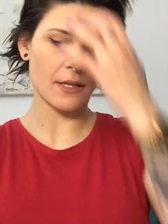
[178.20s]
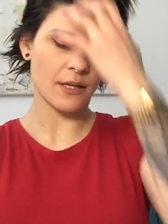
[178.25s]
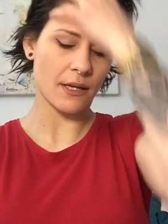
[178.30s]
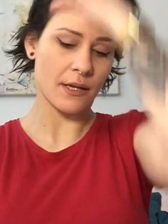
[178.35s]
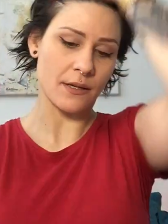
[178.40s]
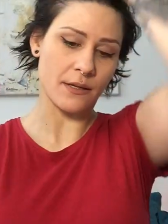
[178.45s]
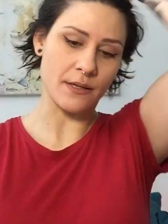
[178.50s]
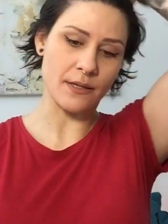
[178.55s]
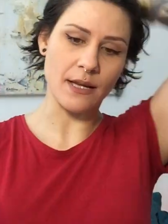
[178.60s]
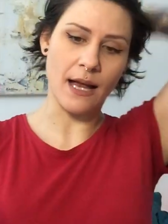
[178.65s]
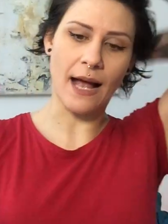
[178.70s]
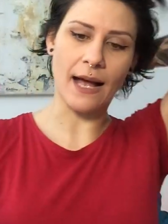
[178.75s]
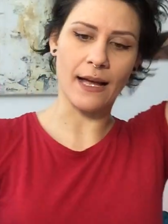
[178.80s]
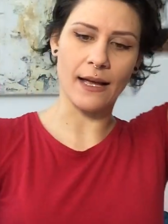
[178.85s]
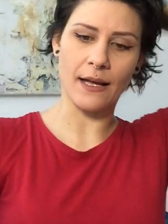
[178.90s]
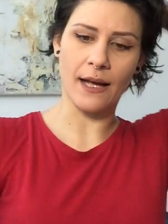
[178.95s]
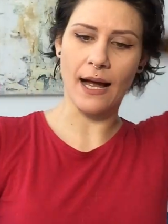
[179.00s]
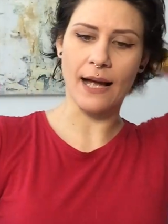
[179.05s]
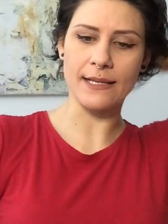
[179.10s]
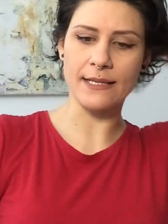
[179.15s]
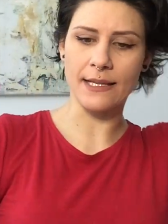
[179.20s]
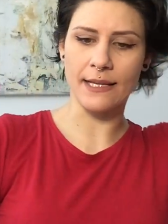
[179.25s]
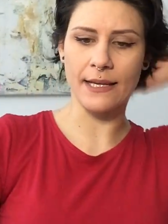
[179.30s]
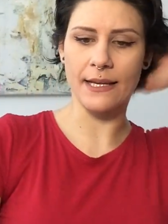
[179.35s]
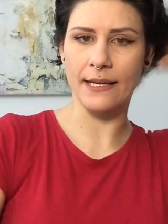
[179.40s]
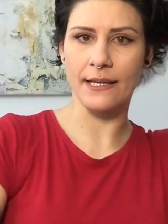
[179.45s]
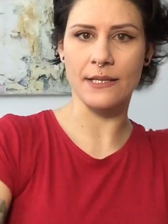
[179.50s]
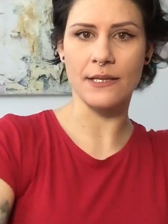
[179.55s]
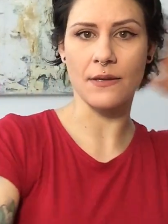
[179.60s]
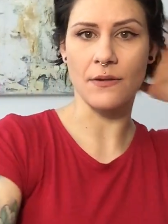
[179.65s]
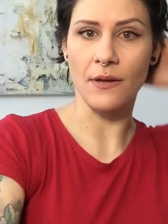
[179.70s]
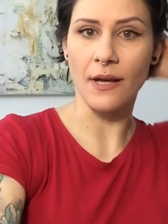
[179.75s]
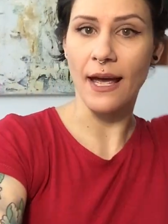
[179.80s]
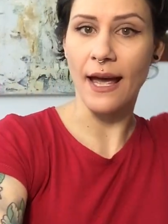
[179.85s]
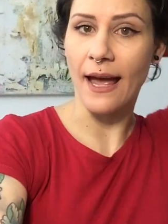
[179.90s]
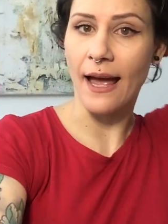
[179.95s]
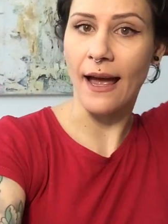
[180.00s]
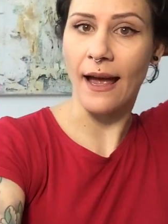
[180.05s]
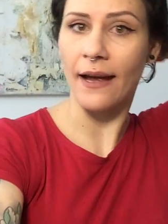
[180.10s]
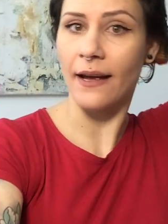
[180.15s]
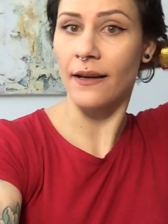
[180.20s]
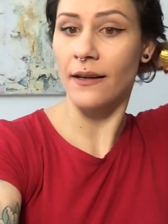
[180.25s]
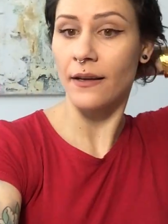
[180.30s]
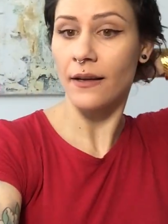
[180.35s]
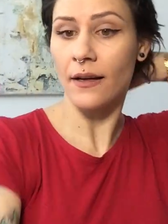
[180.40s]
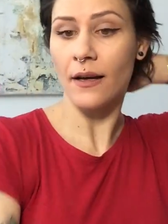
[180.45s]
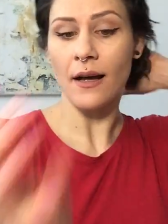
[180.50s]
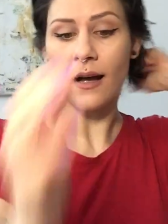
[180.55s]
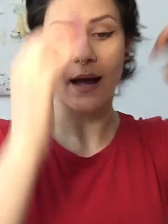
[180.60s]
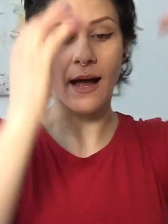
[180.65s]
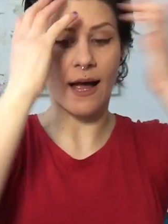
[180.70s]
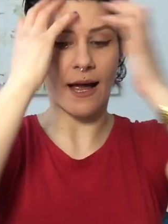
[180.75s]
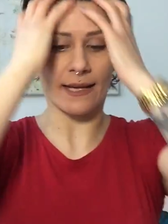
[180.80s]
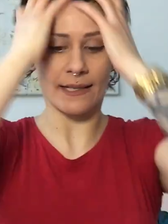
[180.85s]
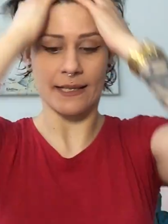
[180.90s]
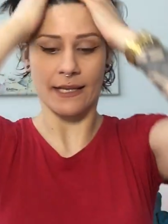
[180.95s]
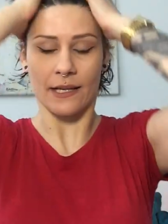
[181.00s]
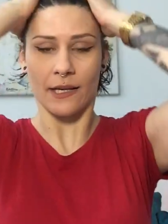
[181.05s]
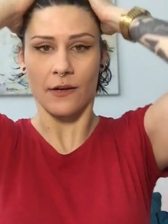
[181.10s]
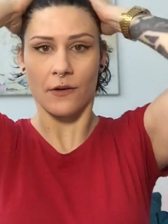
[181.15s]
because adding heat to the hair can